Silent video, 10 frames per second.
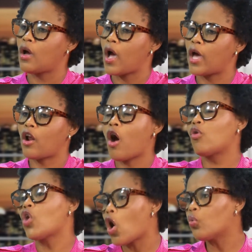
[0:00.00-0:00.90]
And how
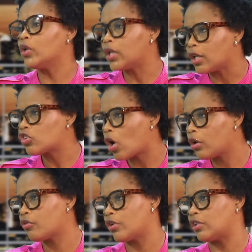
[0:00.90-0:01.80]
long will they
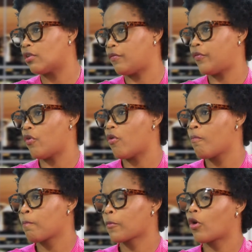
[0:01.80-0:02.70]
tolerate it for?
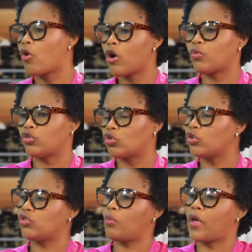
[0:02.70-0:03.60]
God was
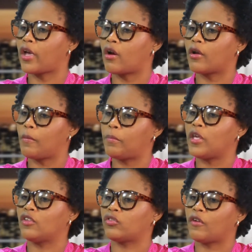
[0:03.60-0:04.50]
good to me. I got a
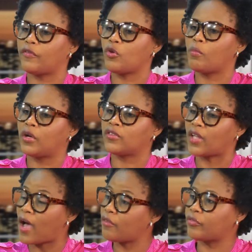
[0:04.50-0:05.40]
place a few months
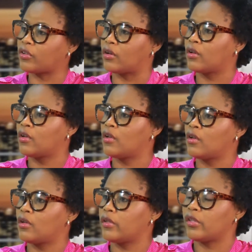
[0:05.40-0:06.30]
after,
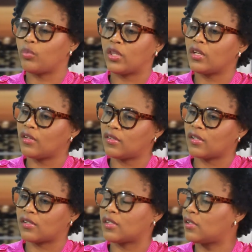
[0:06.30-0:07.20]
and within the
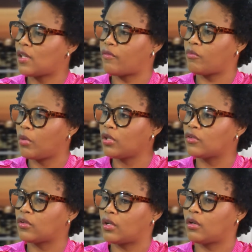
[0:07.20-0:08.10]
six to seven
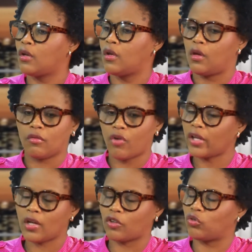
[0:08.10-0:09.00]
months, and right
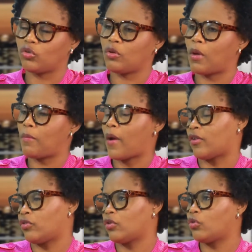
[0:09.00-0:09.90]
next door to my
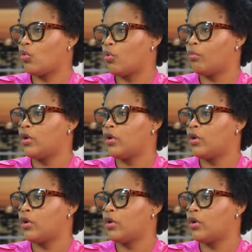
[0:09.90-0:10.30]
pastor's home.